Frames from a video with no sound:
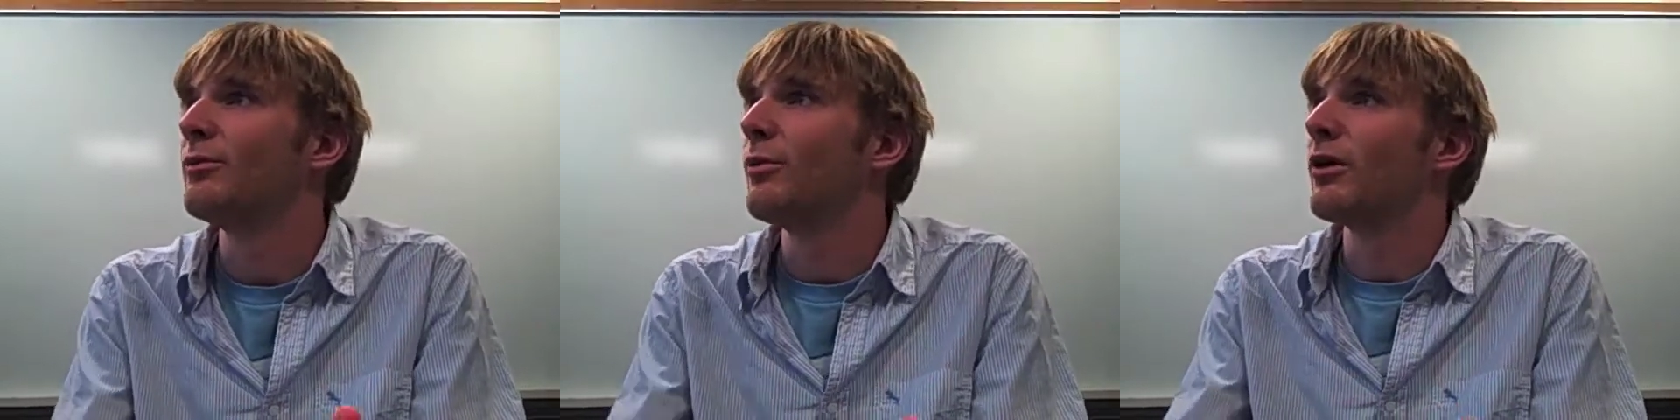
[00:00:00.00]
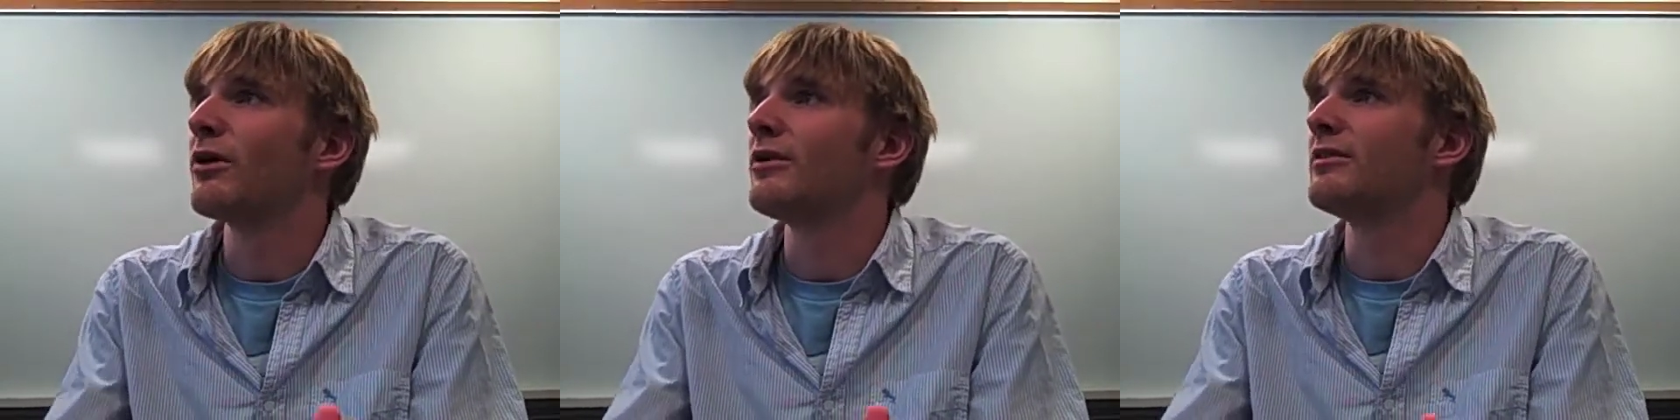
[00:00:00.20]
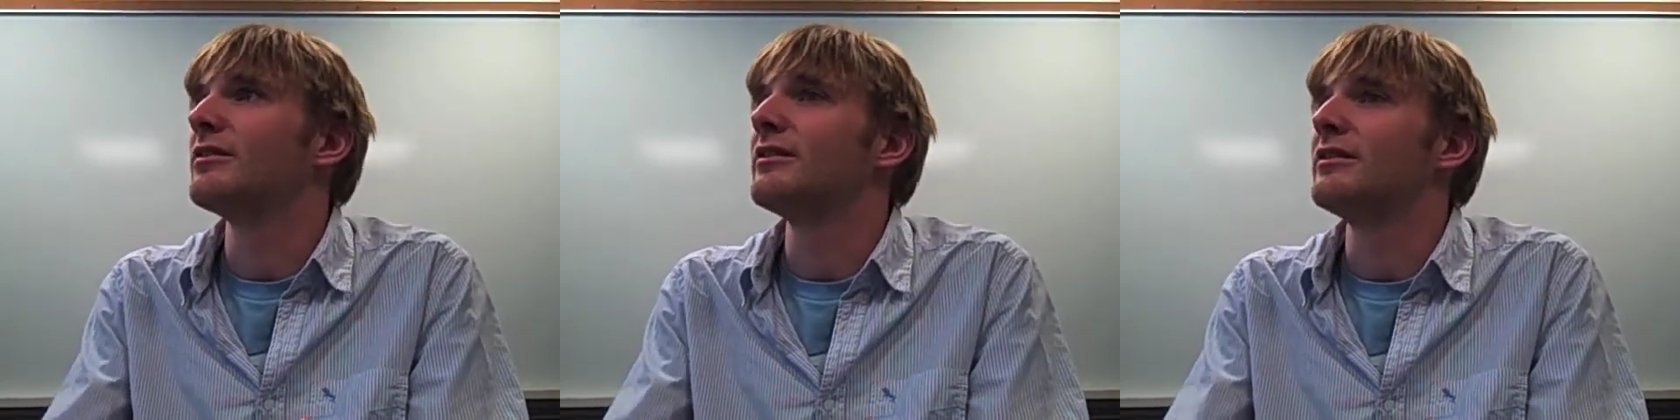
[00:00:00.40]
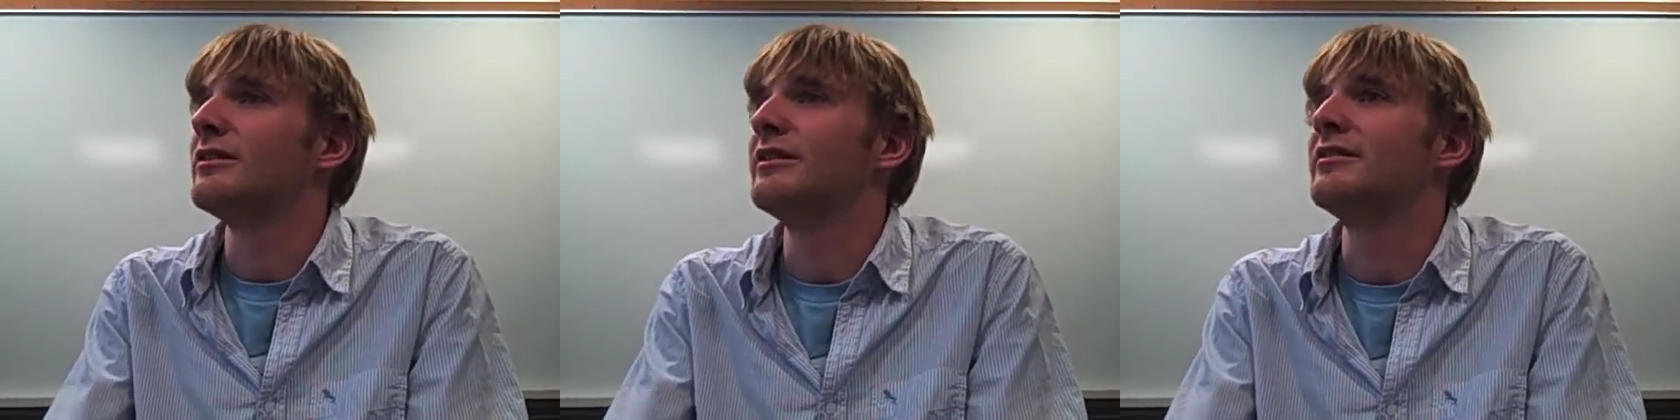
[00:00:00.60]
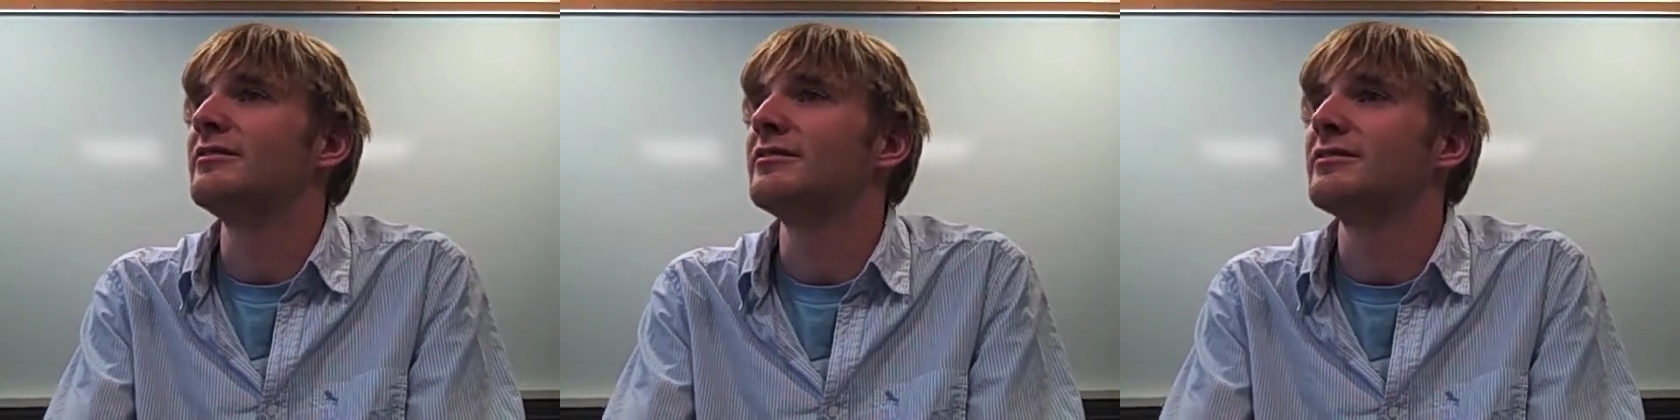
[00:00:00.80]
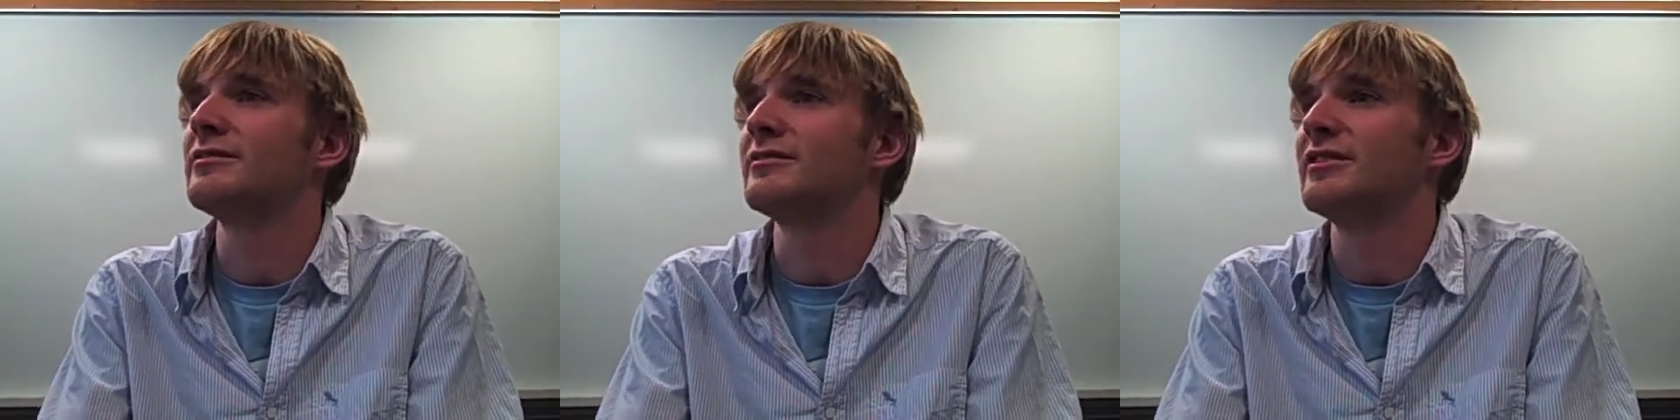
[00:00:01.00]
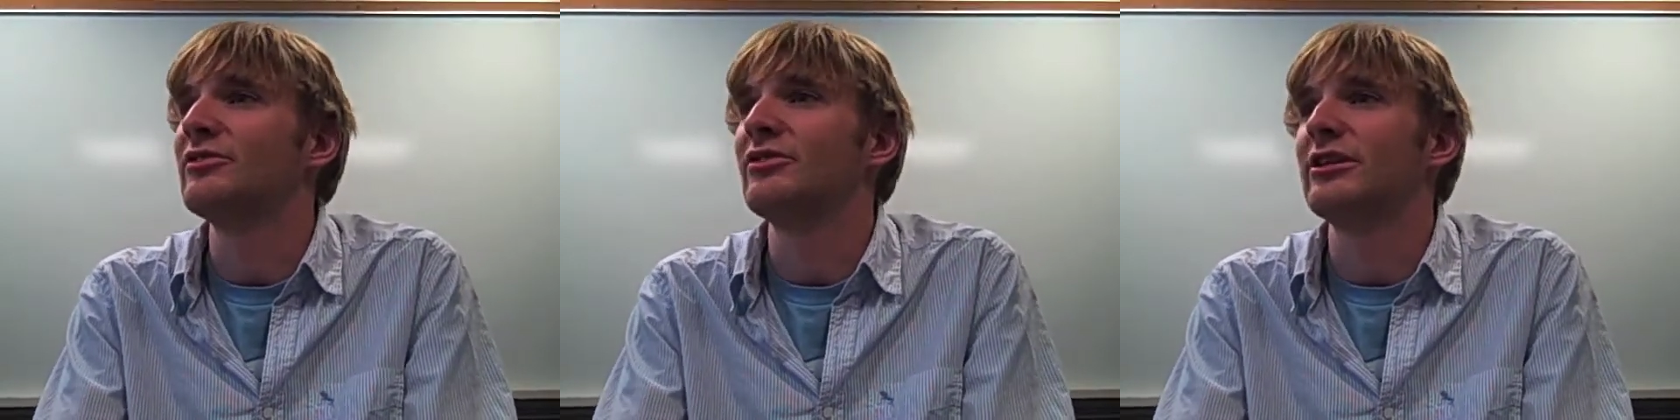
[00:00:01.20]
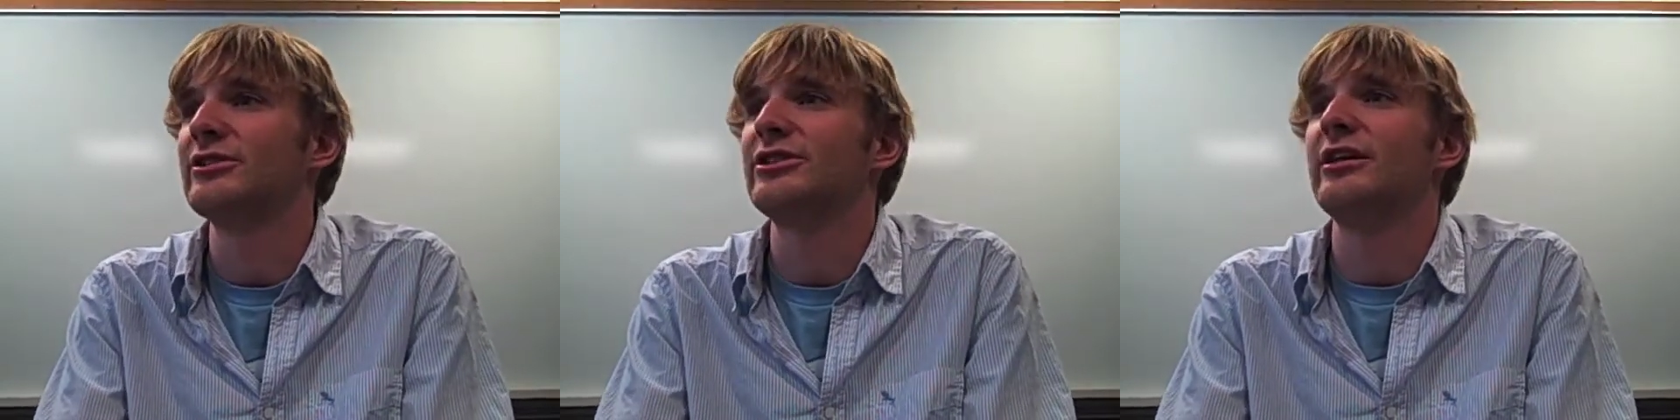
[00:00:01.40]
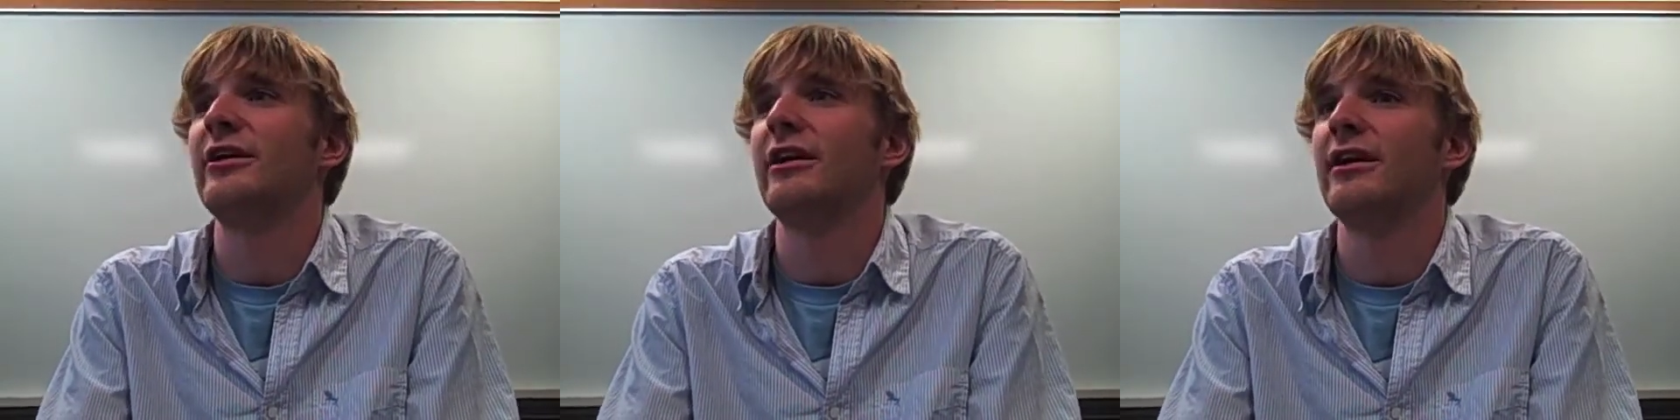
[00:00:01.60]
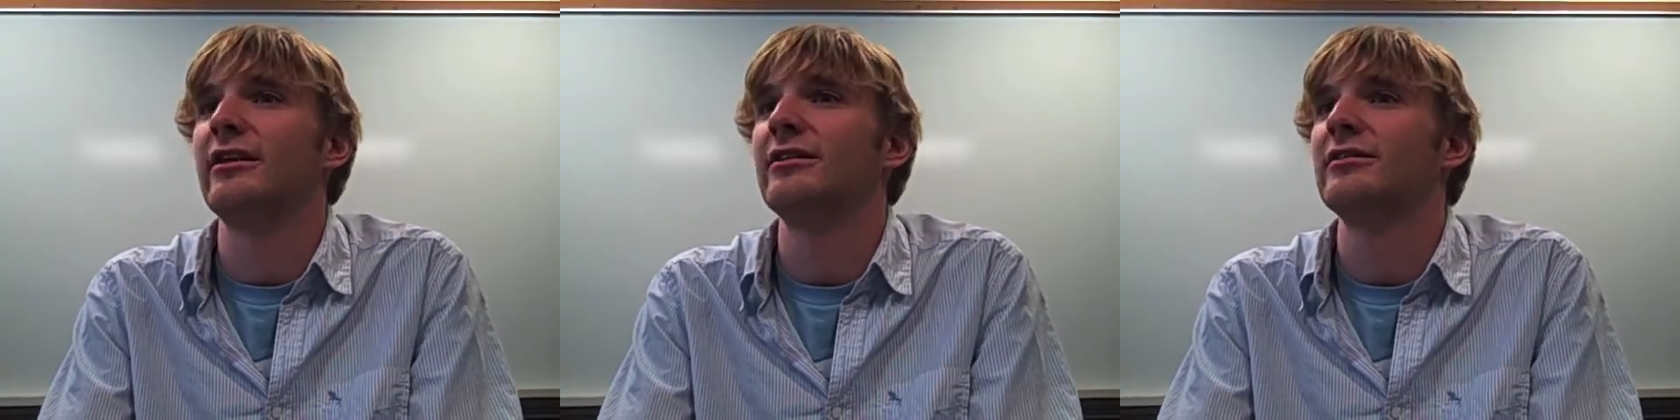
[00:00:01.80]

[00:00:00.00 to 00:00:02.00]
world is civil engineering.